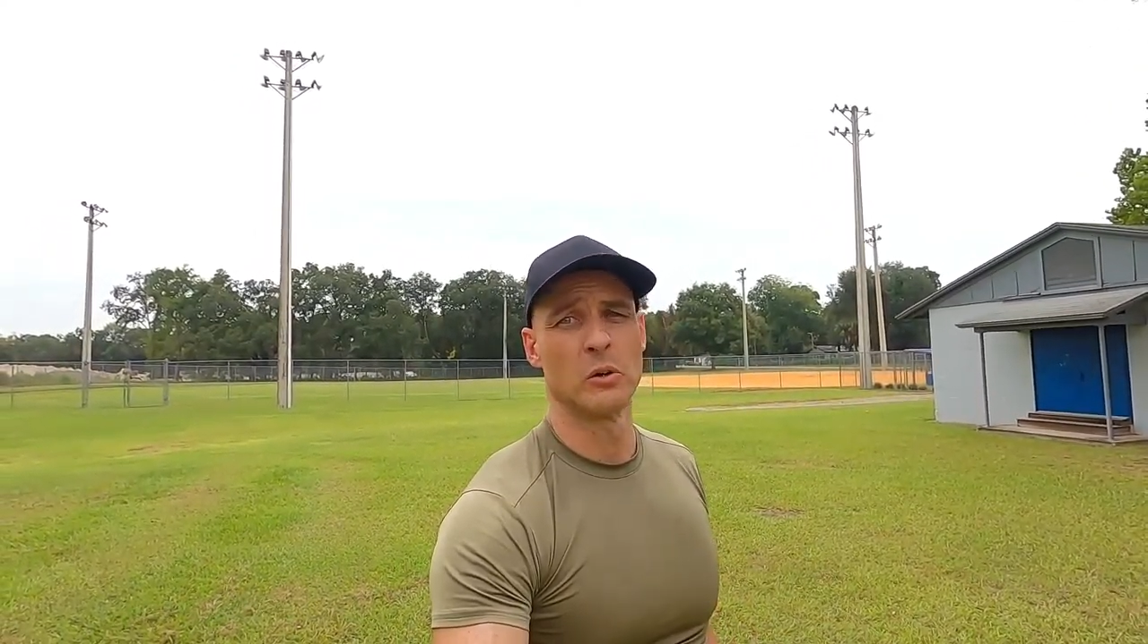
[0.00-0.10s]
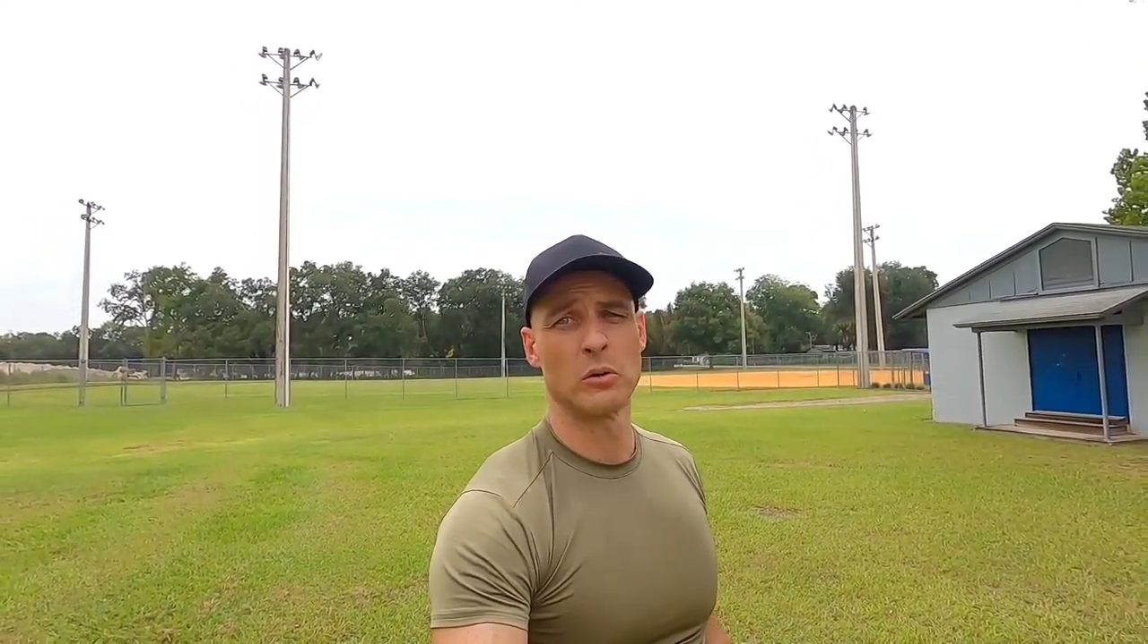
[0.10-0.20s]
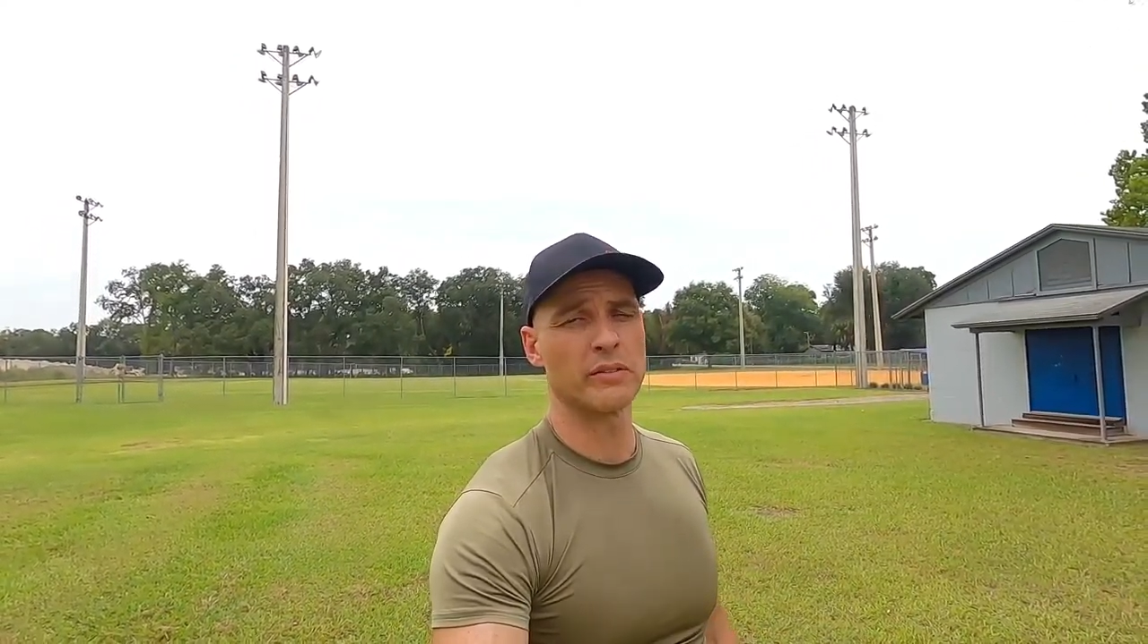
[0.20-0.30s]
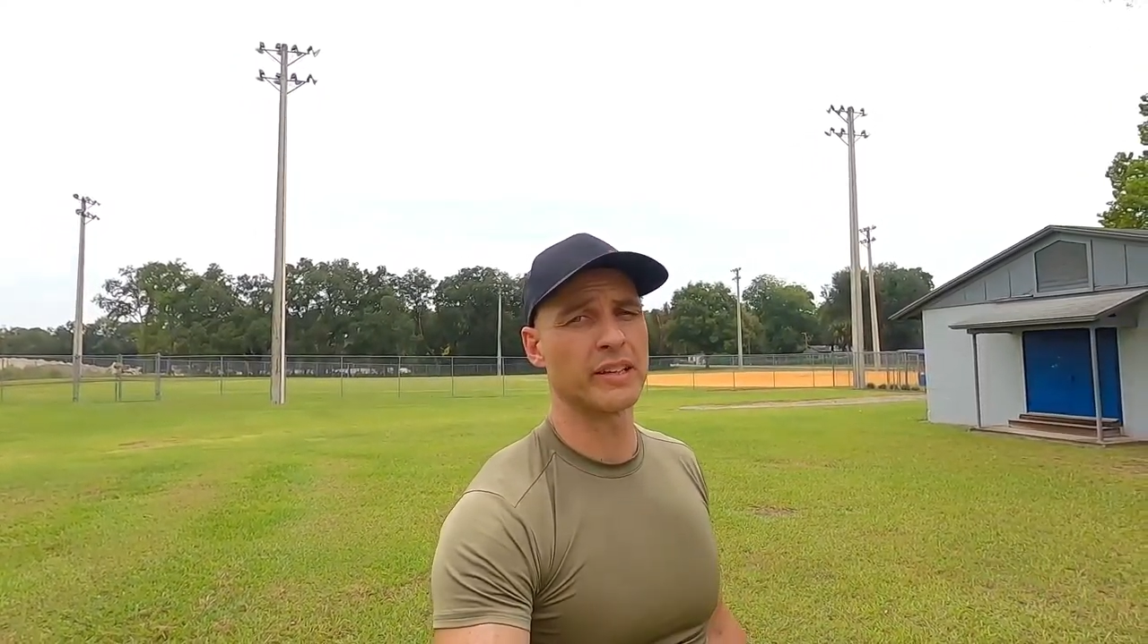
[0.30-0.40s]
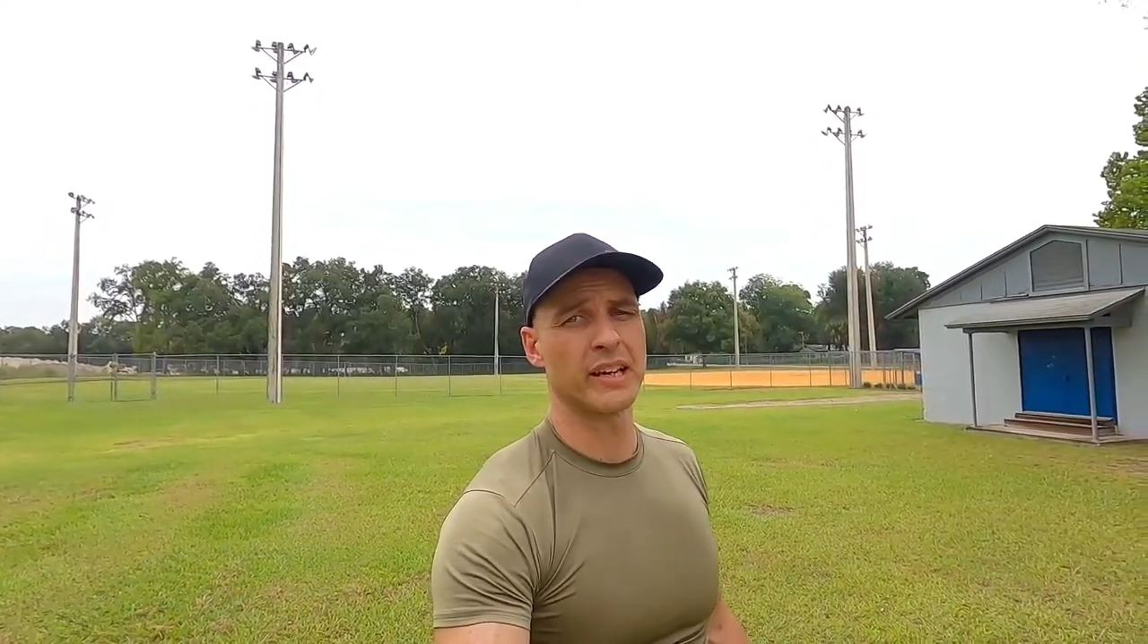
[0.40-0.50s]

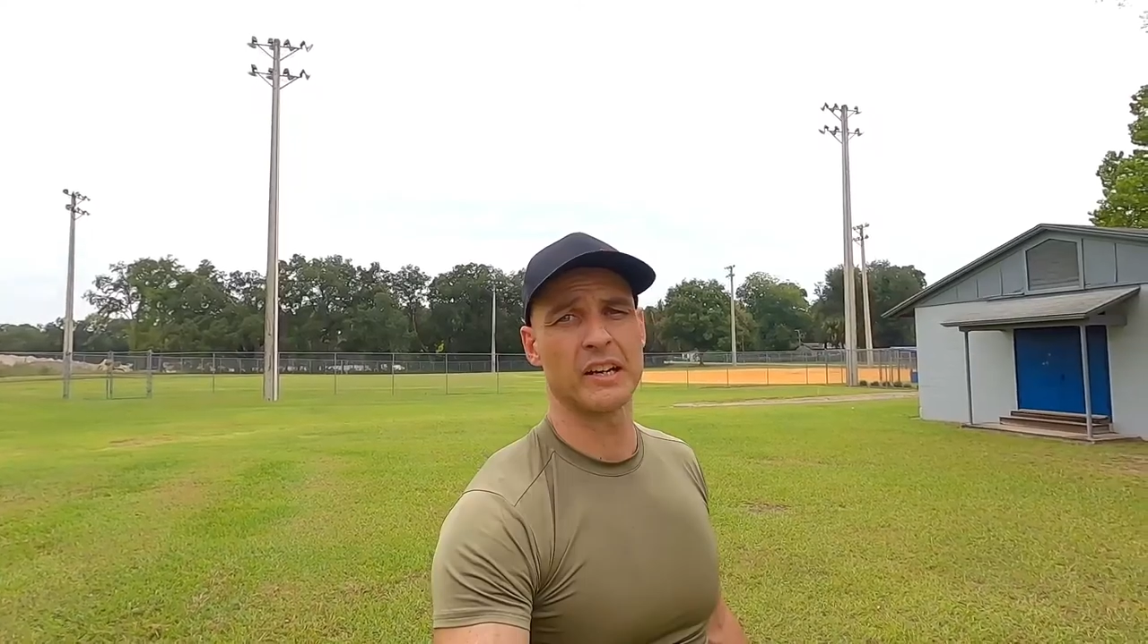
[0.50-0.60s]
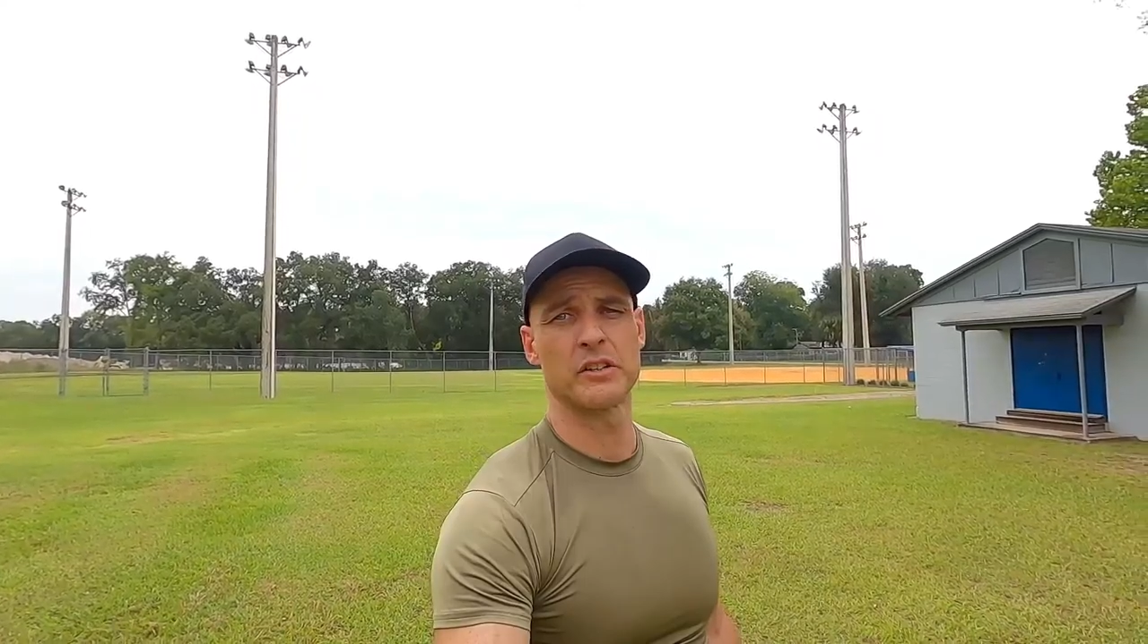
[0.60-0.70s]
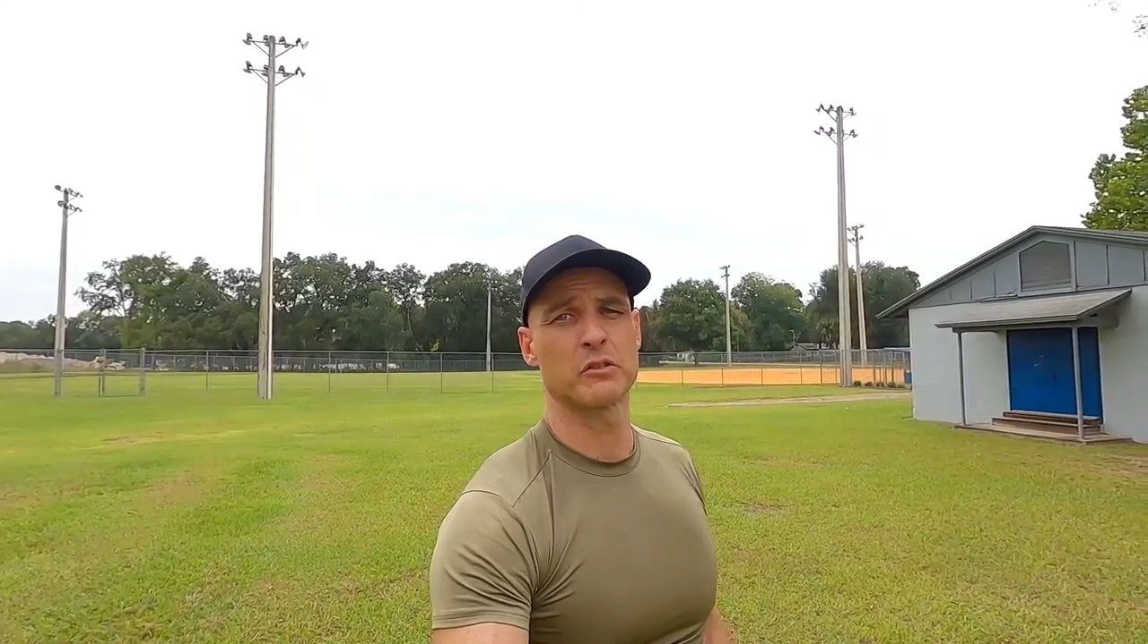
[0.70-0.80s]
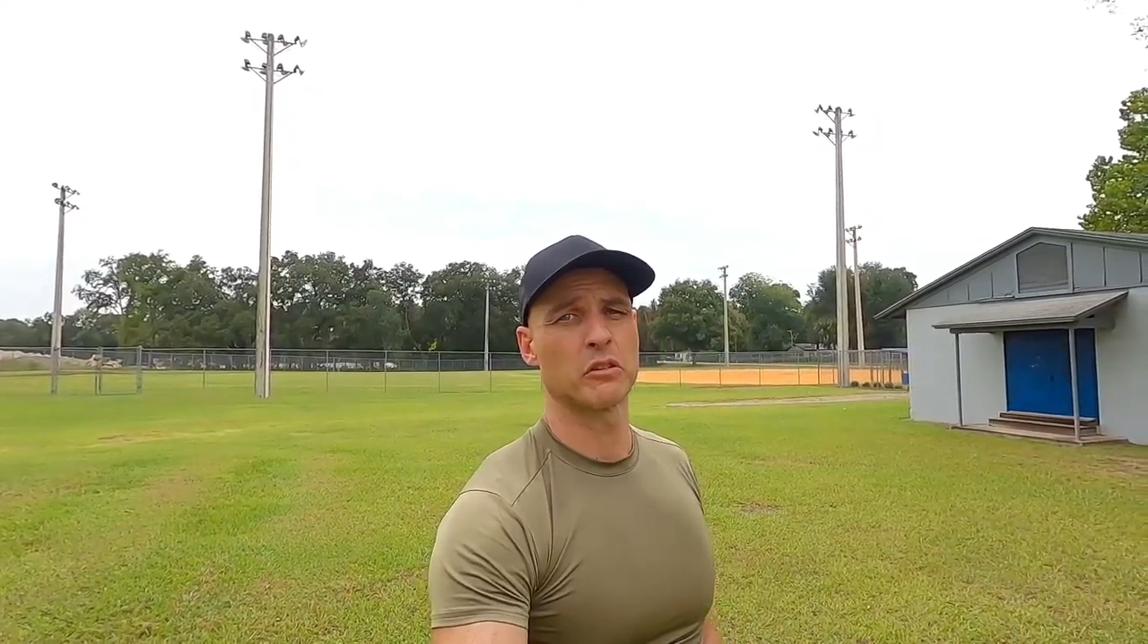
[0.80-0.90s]
or even carrying your